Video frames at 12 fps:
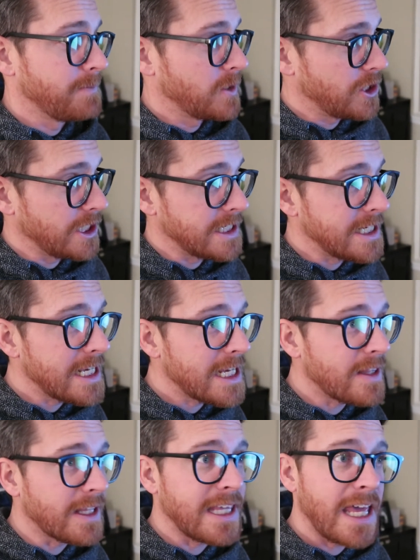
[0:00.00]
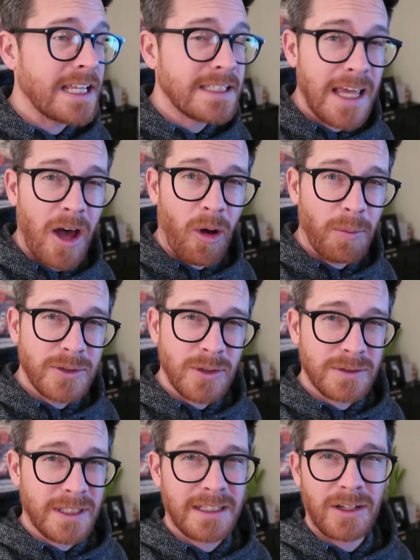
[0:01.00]
She did, the kids helped,
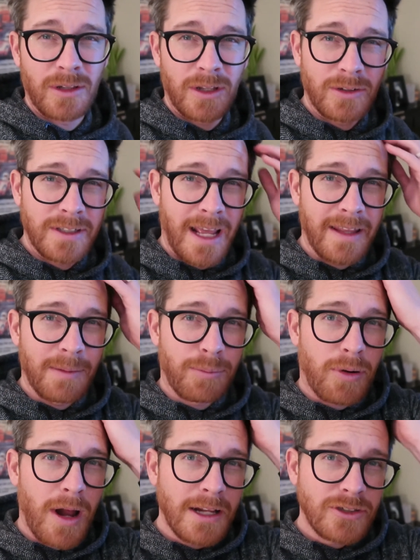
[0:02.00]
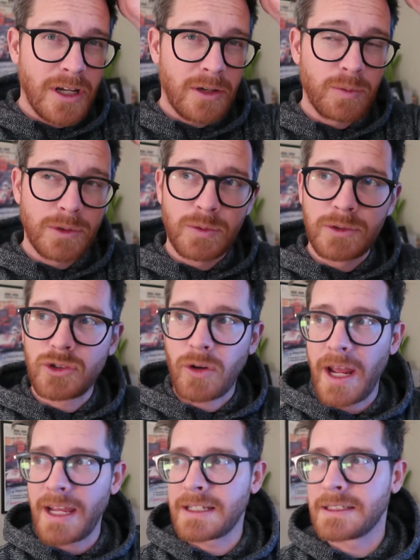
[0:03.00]
so it was like their little daily project, which was
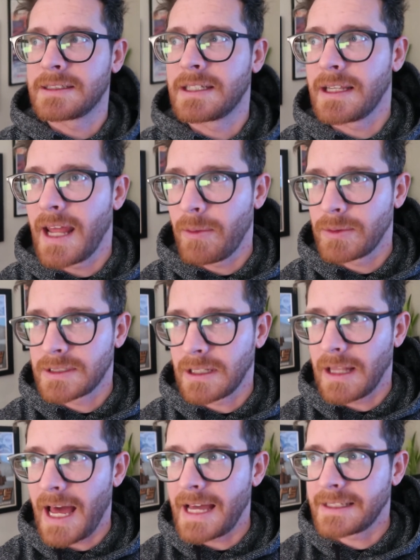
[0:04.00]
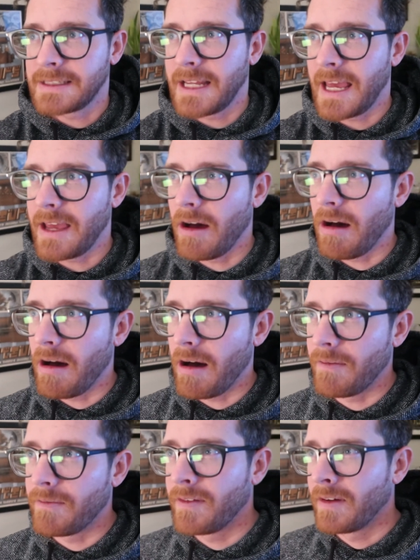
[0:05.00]
great because today was the last day
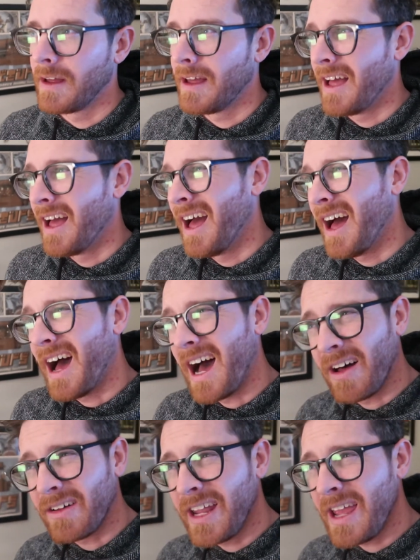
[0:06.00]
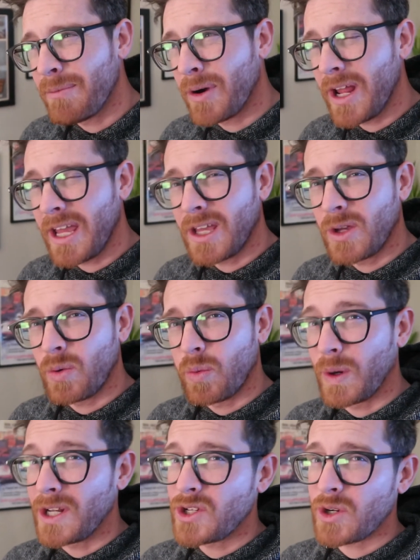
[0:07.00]
of holiday break,
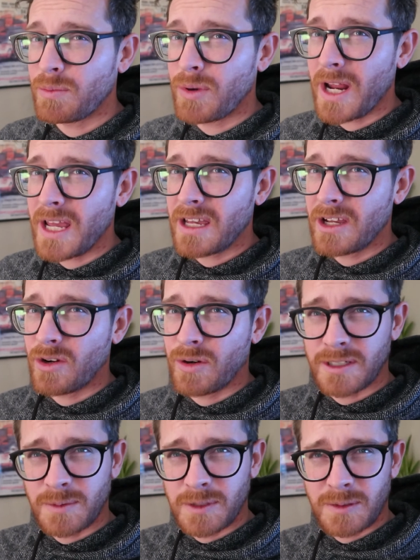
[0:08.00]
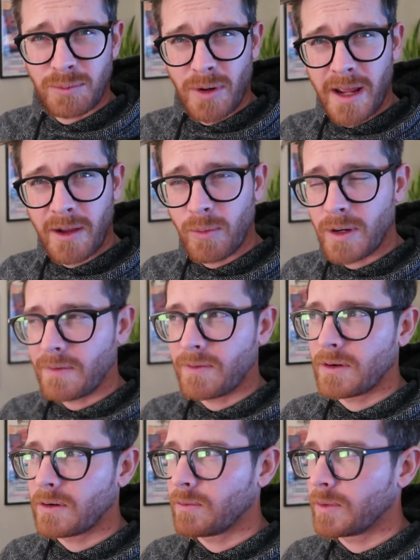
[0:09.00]
winter break, Christmas break,
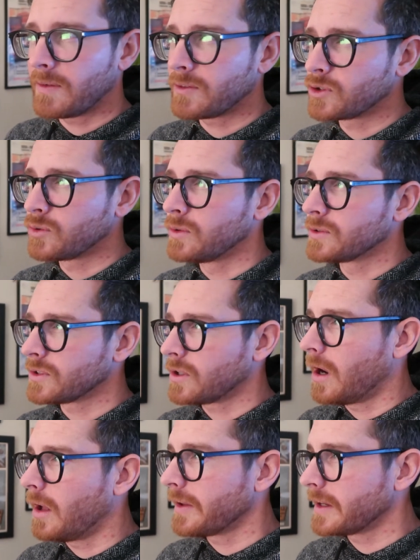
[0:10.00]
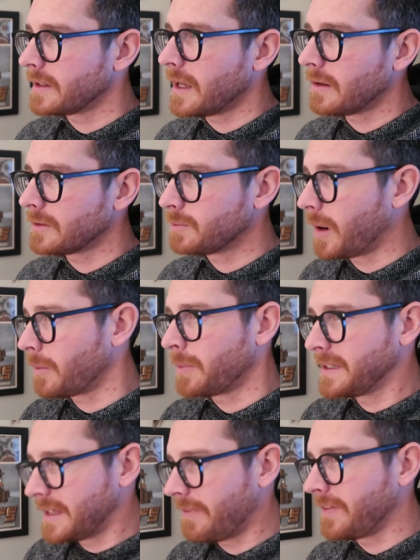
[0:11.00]
whatever schools are calling it now. It's
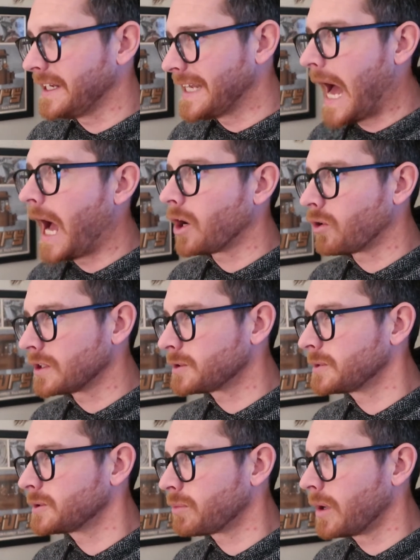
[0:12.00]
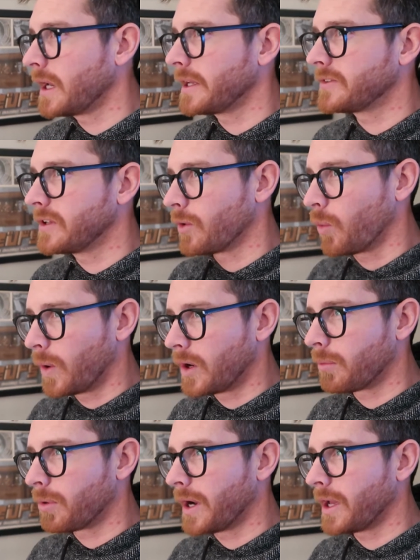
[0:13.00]
probably definitely not Christmas break. It's either
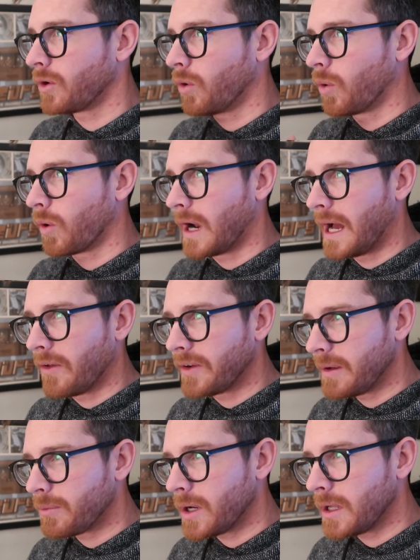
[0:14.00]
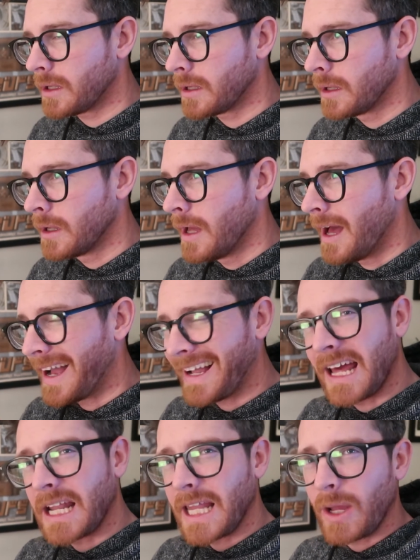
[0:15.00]
winter break or holiday break. I
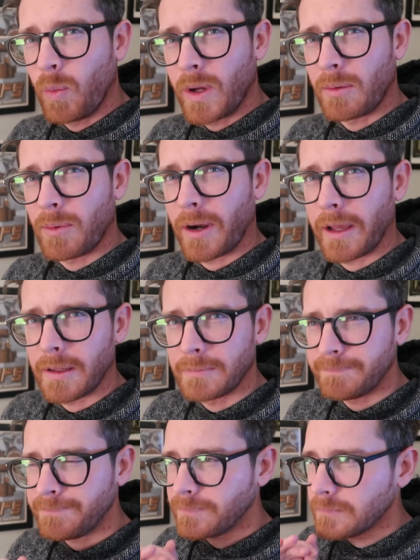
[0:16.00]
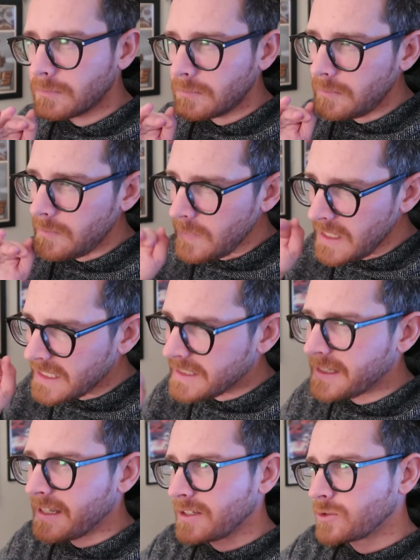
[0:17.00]
kind of like winter break. It
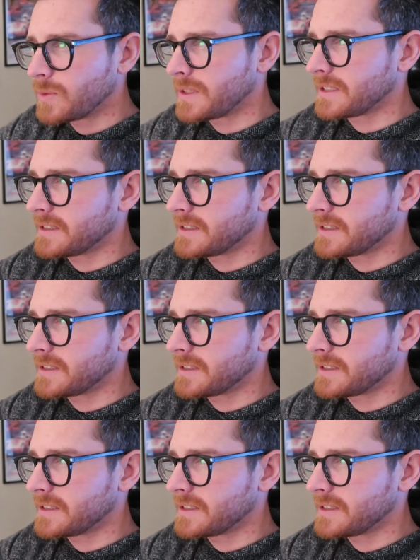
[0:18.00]
sticks with the